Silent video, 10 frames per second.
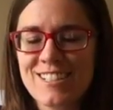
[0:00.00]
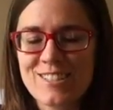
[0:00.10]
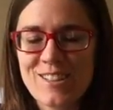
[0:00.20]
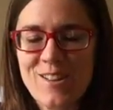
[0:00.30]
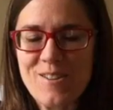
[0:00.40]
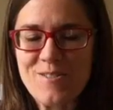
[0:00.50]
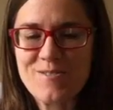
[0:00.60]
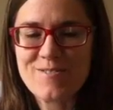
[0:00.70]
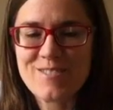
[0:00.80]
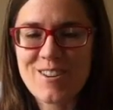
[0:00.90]

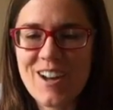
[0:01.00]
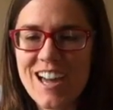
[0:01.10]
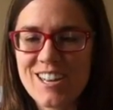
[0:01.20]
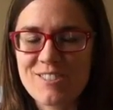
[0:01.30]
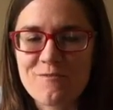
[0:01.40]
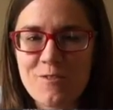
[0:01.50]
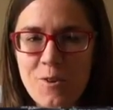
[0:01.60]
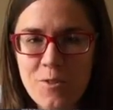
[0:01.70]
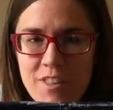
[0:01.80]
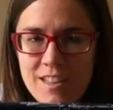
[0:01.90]
So go ahead and
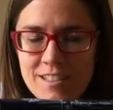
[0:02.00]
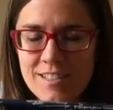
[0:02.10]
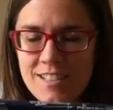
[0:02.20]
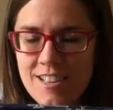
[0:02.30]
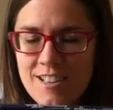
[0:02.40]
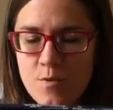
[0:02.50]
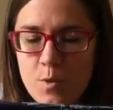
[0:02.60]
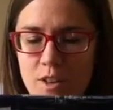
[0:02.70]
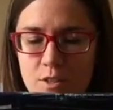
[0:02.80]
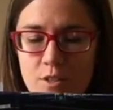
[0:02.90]
fold this
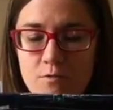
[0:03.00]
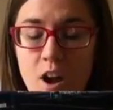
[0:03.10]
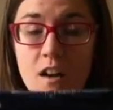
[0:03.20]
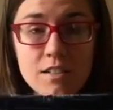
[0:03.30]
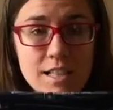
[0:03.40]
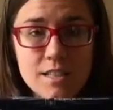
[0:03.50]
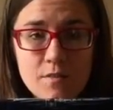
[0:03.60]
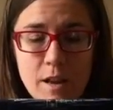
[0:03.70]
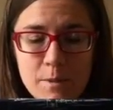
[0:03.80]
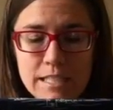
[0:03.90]
with the wrong sides of
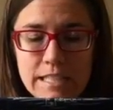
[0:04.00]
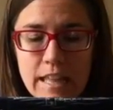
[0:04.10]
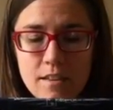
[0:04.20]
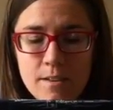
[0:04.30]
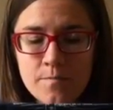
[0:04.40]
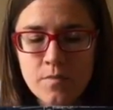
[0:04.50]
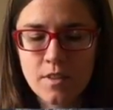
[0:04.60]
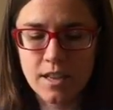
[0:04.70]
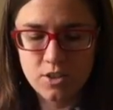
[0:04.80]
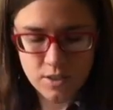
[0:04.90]
the fabric together.
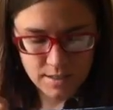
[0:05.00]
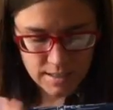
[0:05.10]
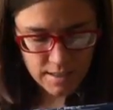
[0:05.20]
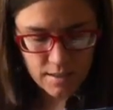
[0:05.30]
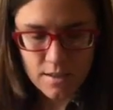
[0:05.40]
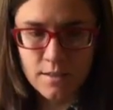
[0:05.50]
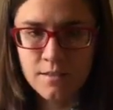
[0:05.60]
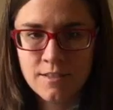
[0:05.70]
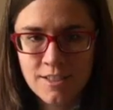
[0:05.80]
As you can see, the